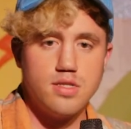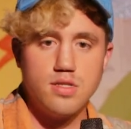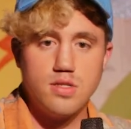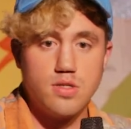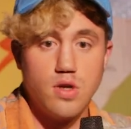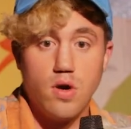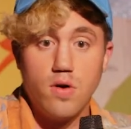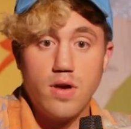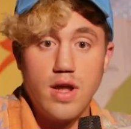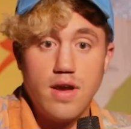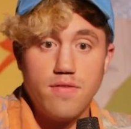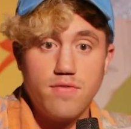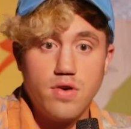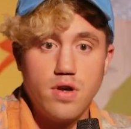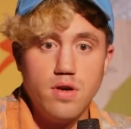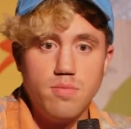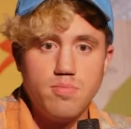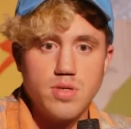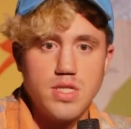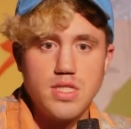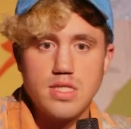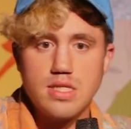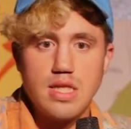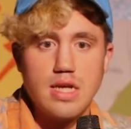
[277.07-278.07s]
You don't have
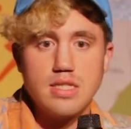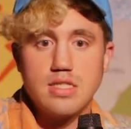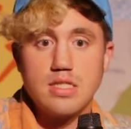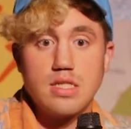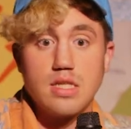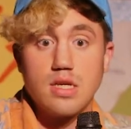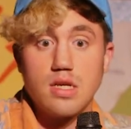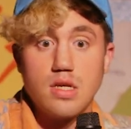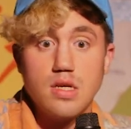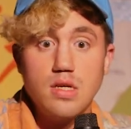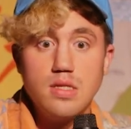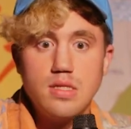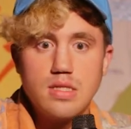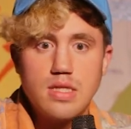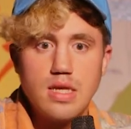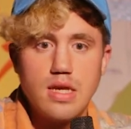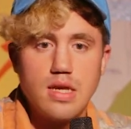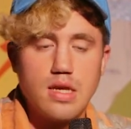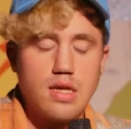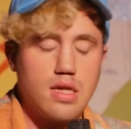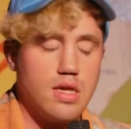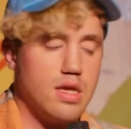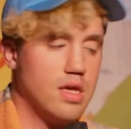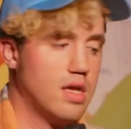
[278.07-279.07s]
herpes, that's the good
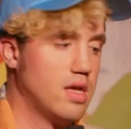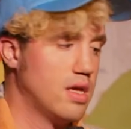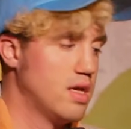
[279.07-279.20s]
thing.